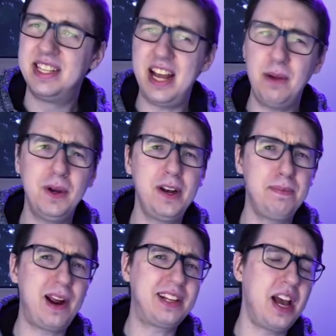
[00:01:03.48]
Today we're going to
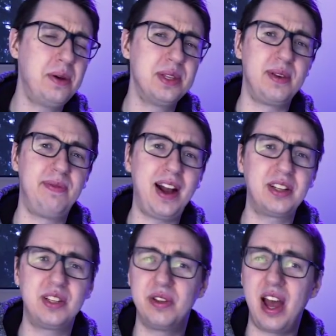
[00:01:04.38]
break down this
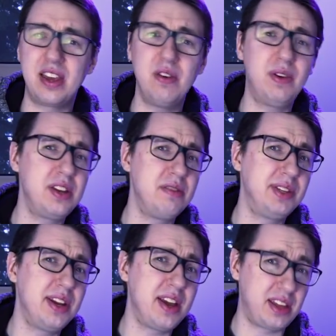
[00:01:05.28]
effect so that you can
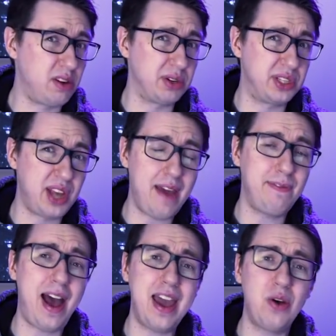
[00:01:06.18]
use it in your
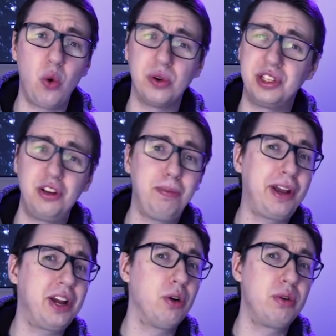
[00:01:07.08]
sci-fi or
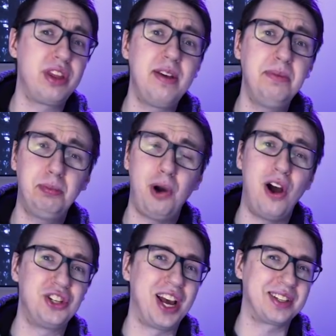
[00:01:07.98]
superhero themed
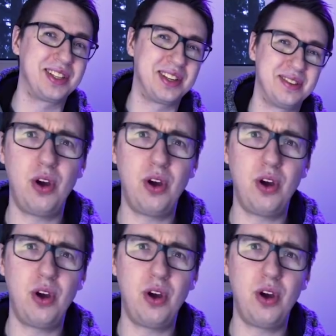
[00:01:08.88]
projects.